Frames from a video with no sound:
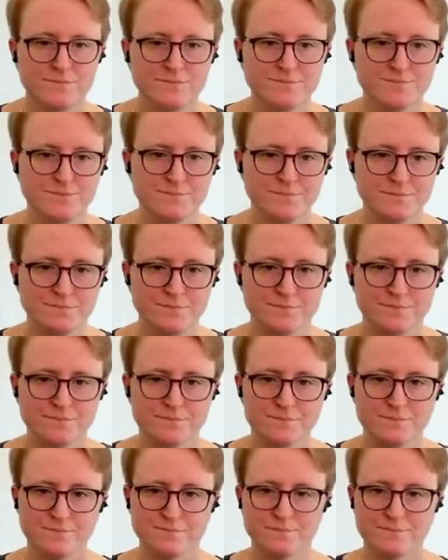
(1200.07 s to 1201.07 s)

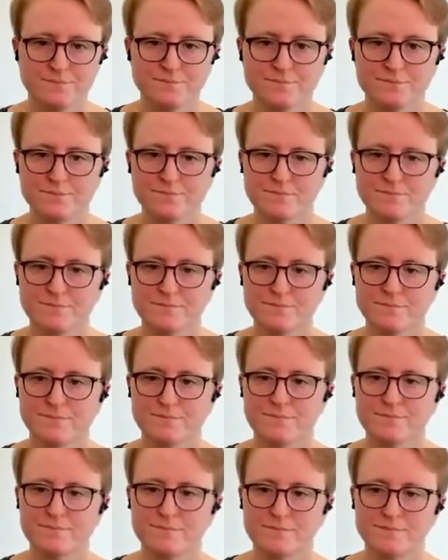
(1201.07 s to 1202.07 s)

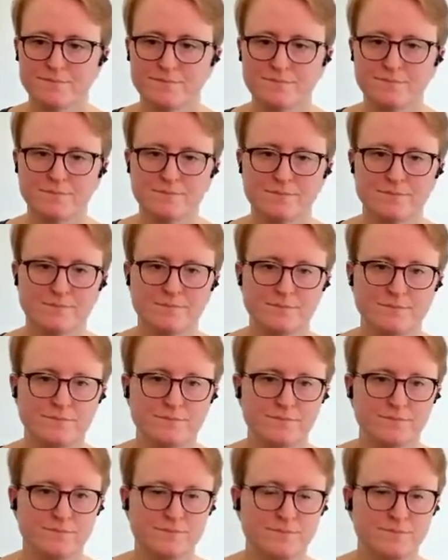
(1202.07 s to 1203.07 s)

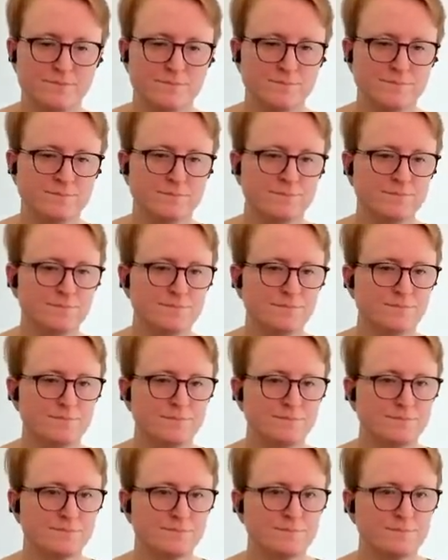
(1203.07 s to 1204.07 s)

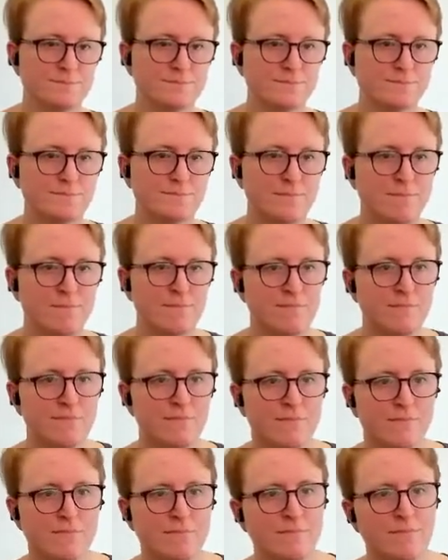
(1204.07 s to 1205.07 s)

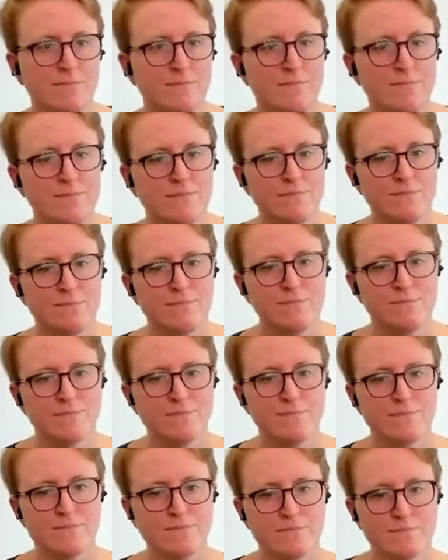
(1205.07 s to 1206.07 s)

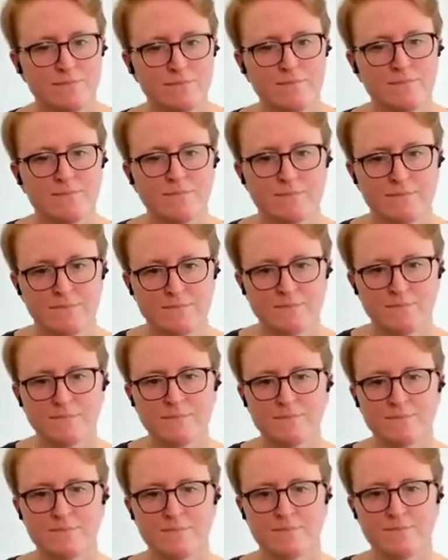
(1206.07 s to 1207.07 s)
[no speech]